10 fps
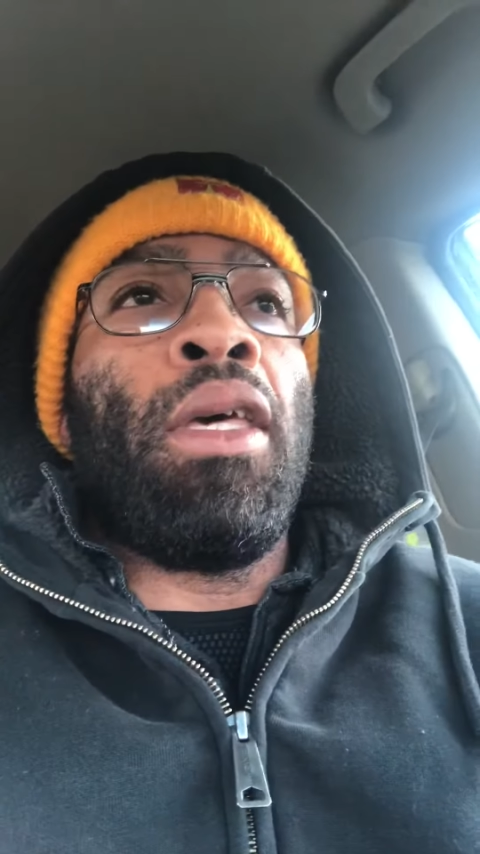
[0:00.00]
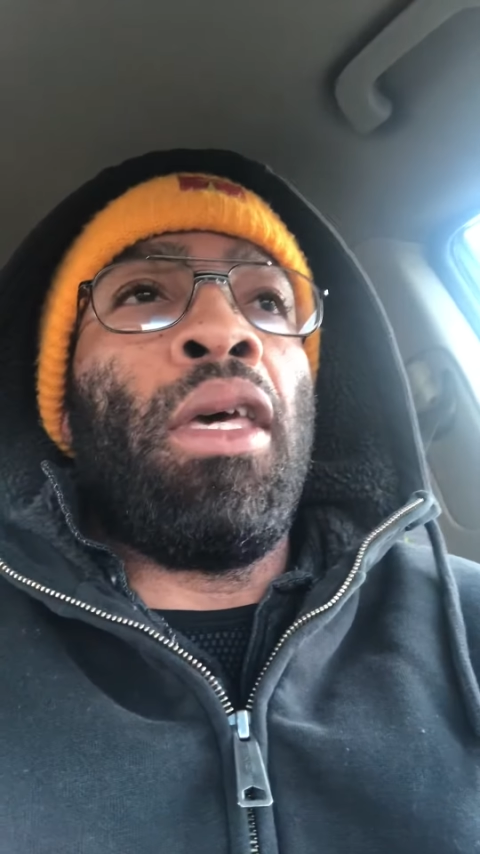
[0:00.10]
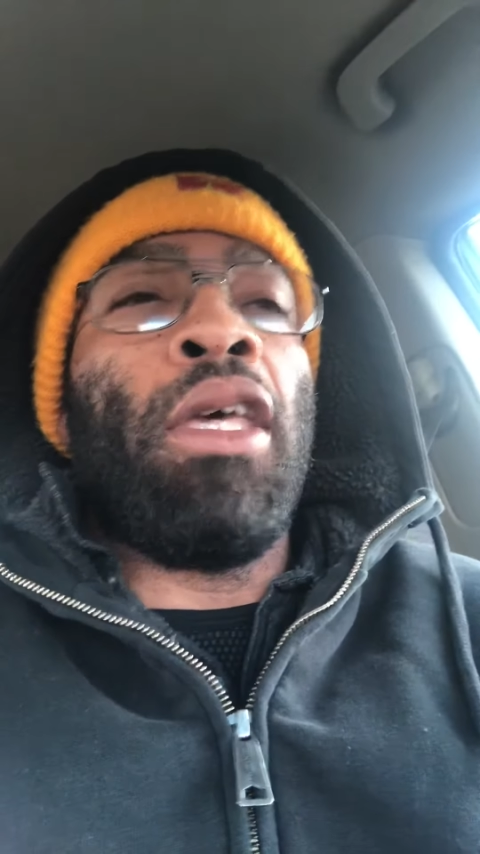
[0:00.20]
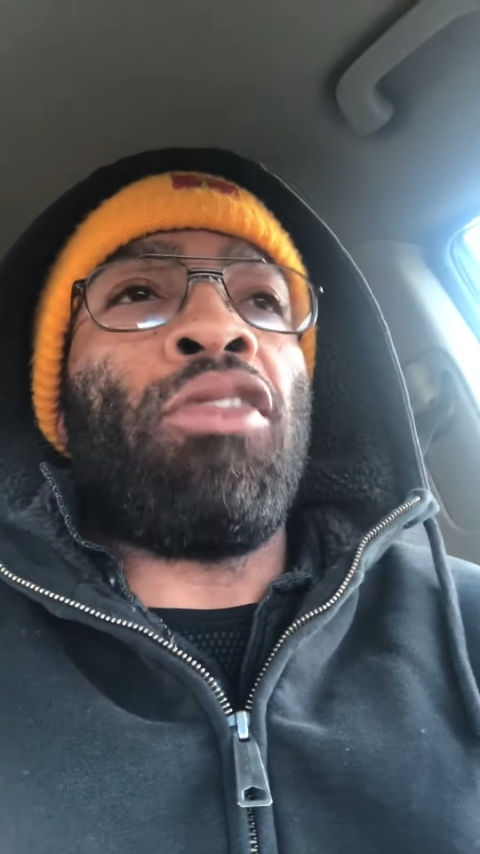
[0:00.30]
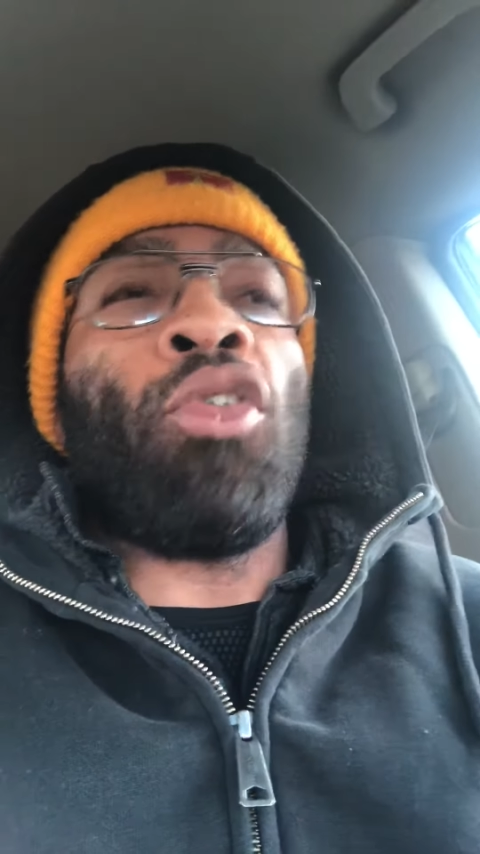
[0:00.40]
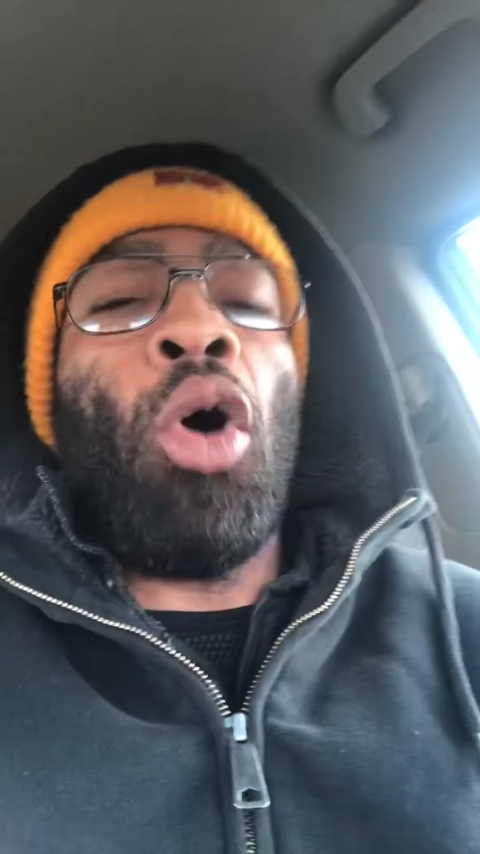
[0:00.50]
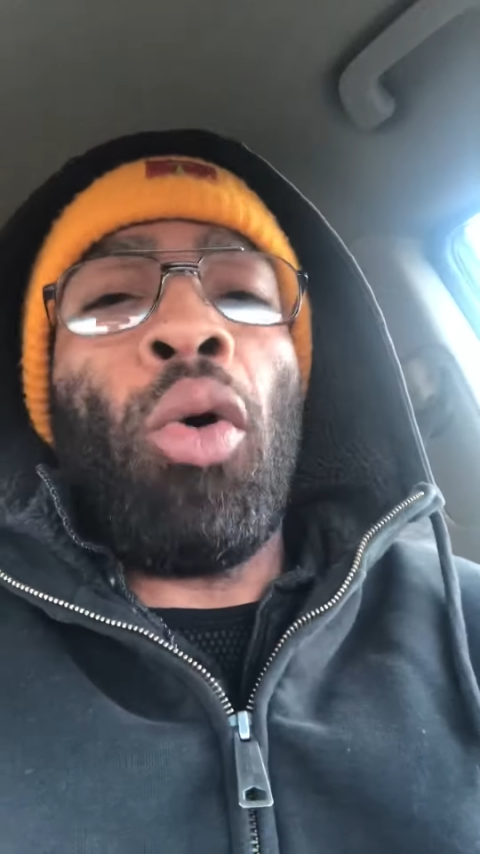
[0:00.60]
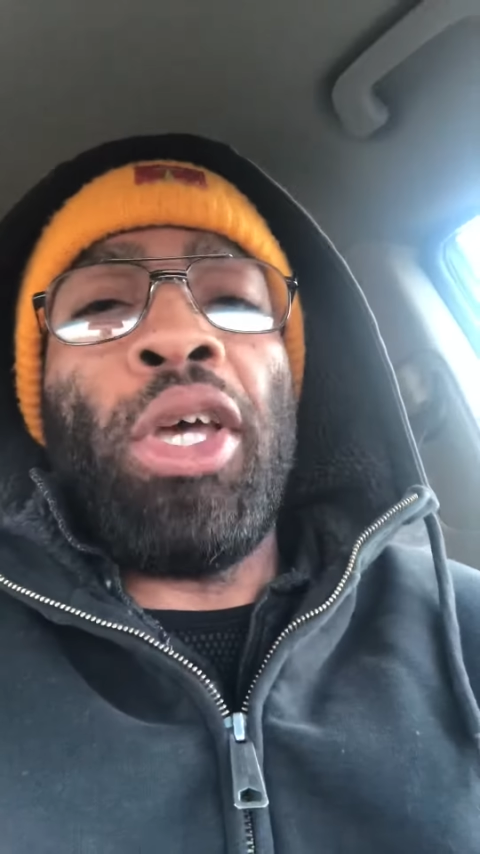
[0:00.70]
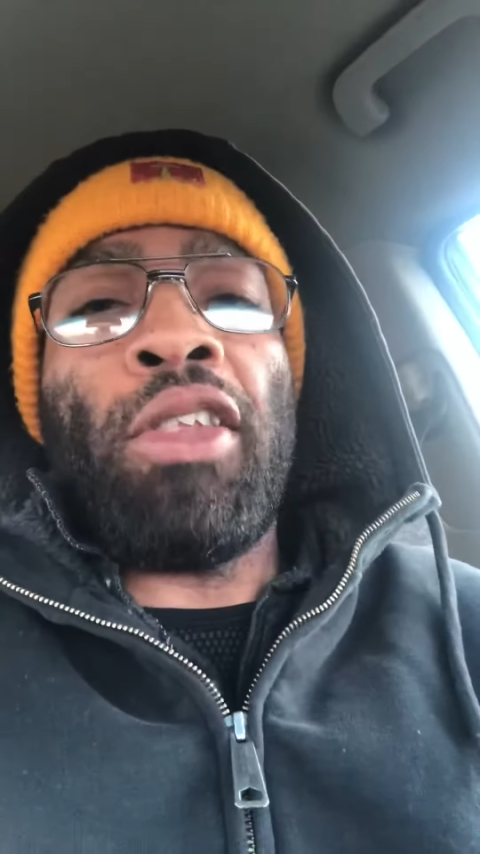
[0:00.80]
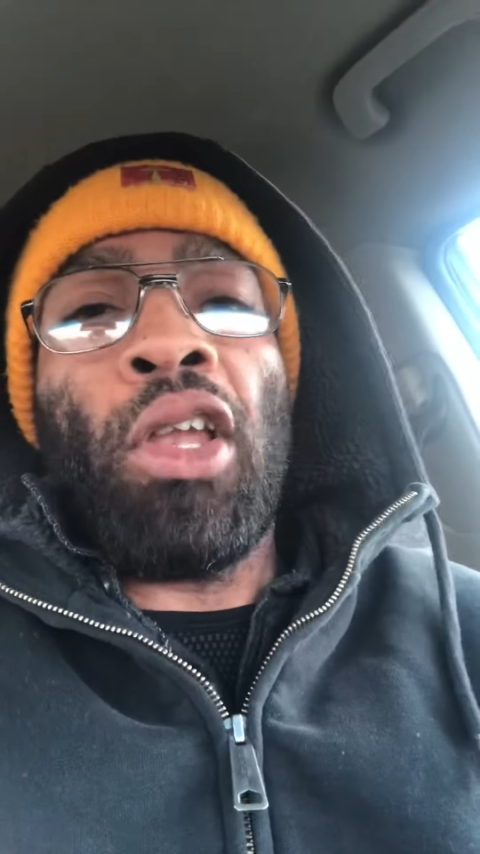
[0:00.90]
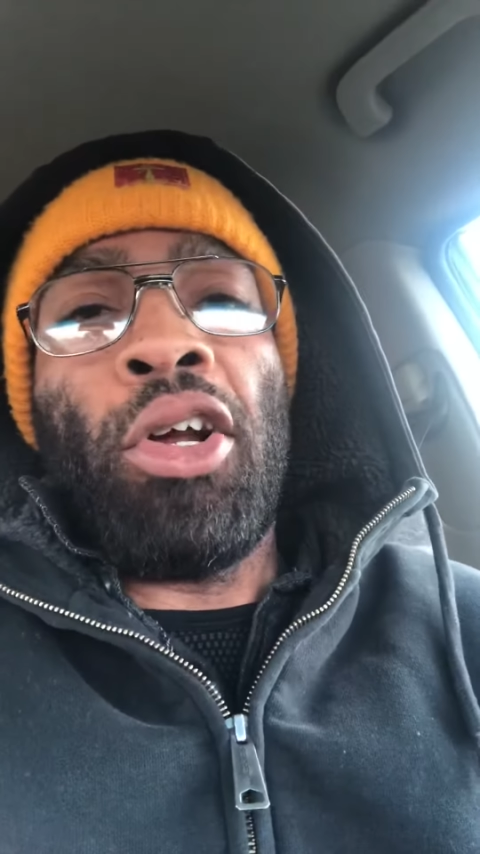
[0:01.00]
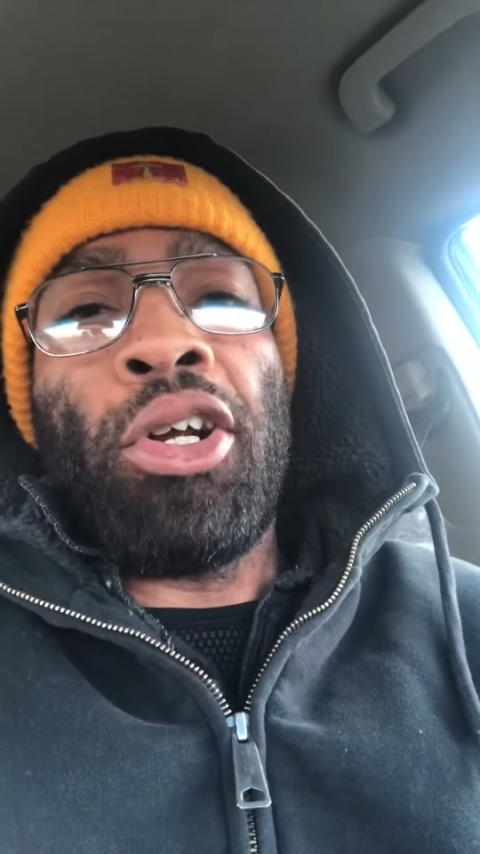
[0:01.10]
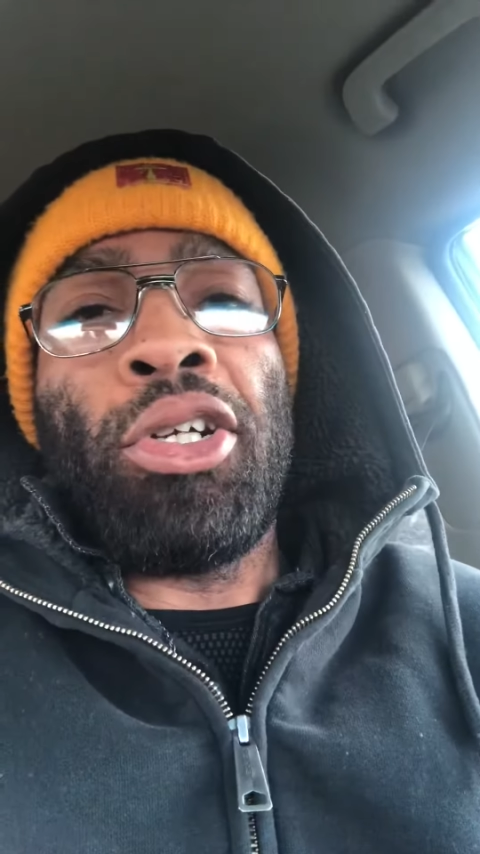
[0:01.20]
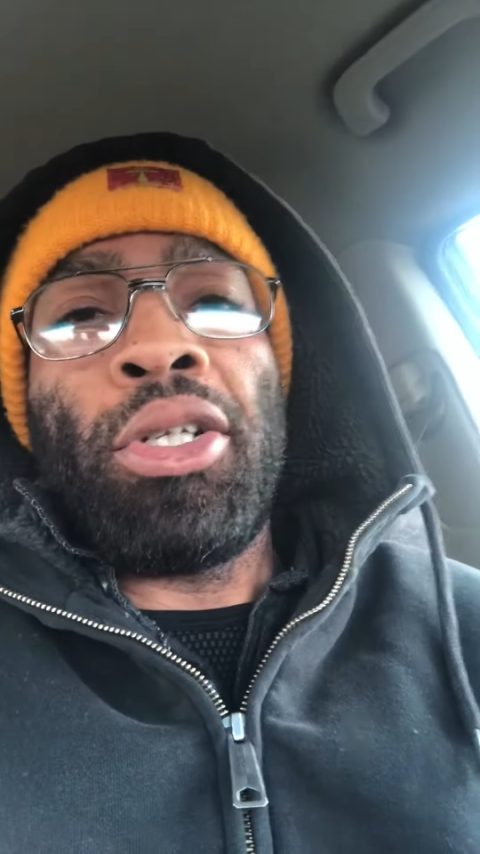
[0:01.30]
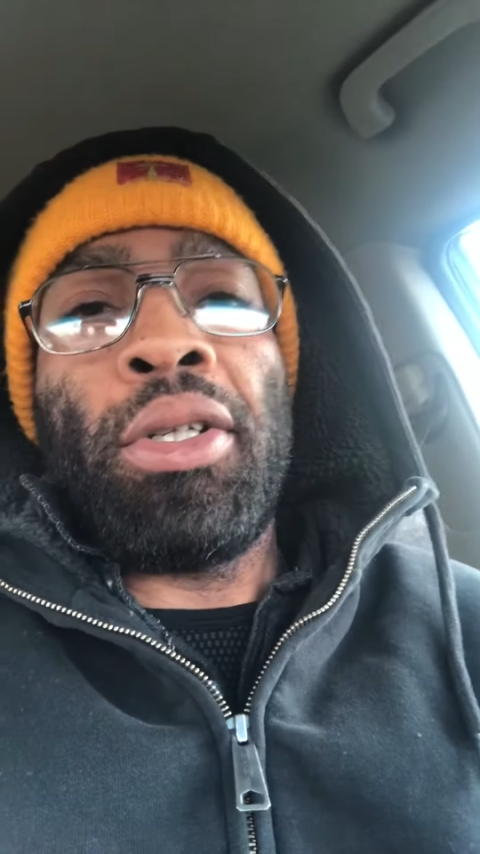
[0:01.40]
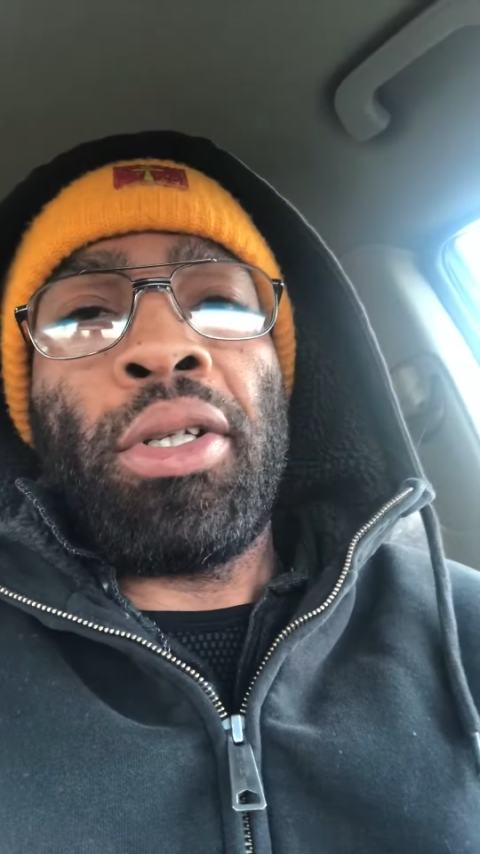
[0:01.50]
is to always learn